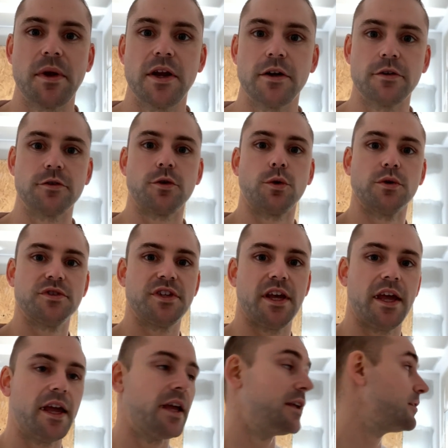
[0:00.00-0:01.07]
here towards
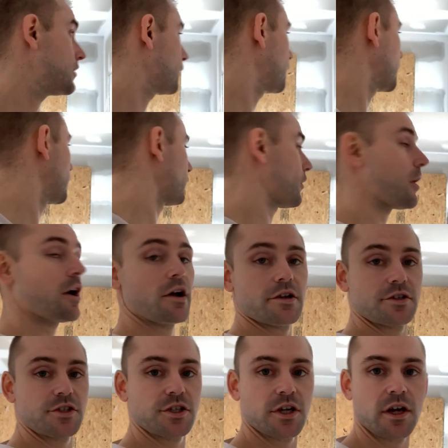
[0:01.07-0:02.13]
the end of the
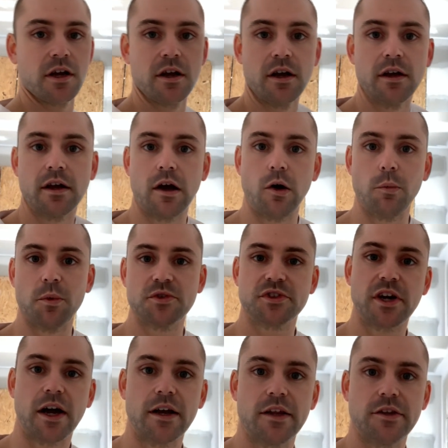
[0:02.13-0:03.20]
garage. I almost
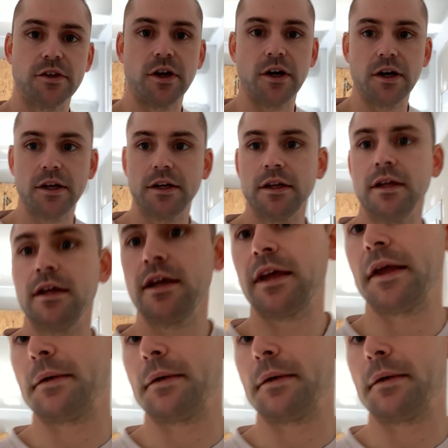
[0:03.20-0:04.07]
got it done,